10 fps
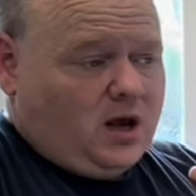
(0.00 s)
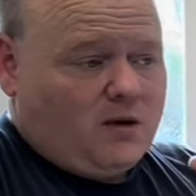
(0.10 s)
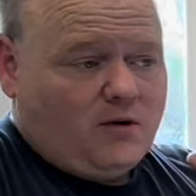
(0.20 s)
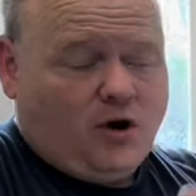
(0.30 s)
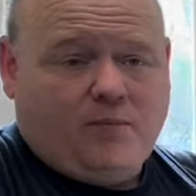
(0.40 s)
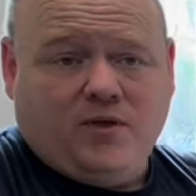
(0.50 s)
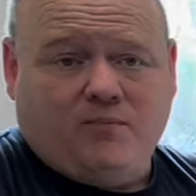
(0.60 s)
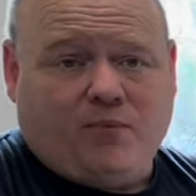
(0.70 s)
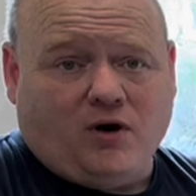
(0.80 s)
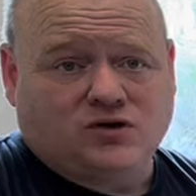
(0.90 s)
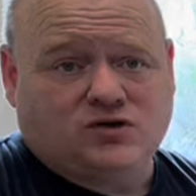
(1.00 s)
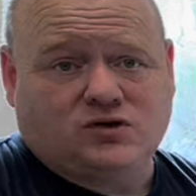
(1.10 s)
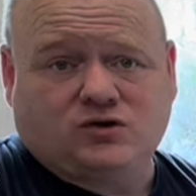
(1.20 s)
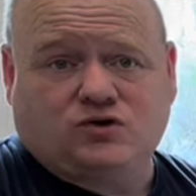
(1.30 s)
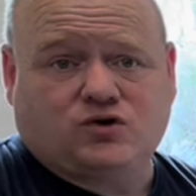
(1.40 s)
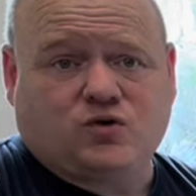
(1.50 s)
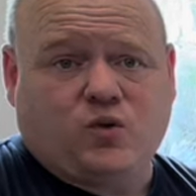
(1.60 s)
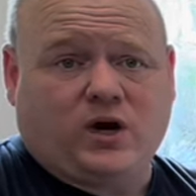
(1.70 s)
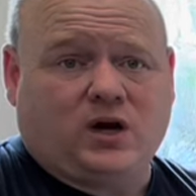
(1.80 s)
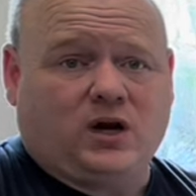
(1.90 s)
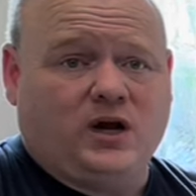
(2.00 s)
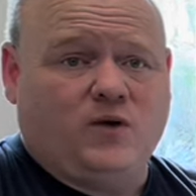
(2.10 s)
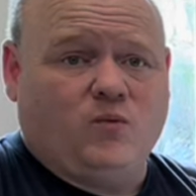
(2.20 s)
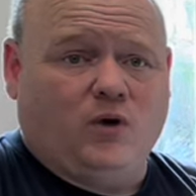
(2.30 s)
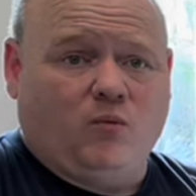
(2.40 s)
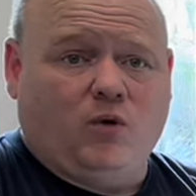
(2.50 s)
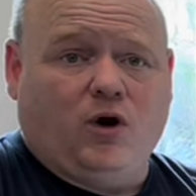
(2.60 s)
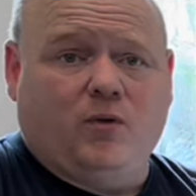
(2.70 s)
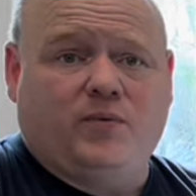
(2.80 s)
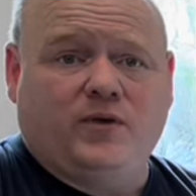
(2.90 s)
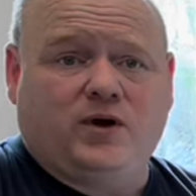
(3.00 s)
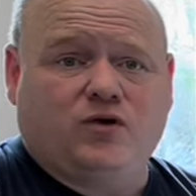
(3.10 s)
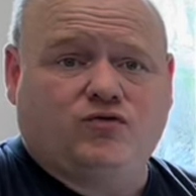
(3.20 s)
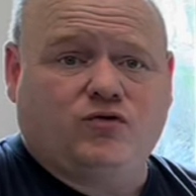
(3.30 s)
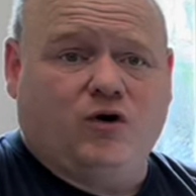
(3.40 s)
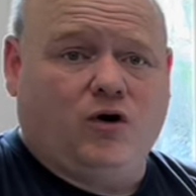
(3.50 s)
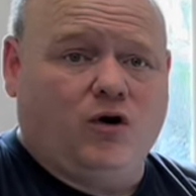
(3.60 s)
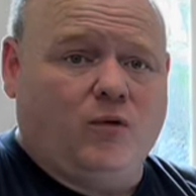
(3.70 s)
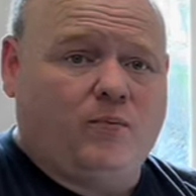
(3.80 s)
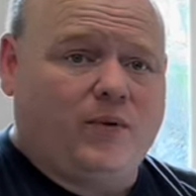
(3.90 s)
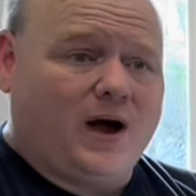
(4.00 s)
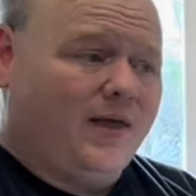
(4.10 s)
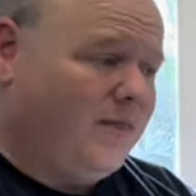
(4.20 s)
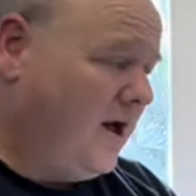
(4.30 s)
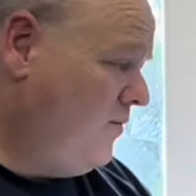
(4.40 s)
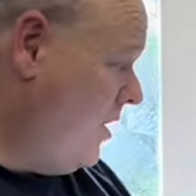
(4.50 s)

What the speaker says: I'm going to open the box just quickly, we'll open the control up, and then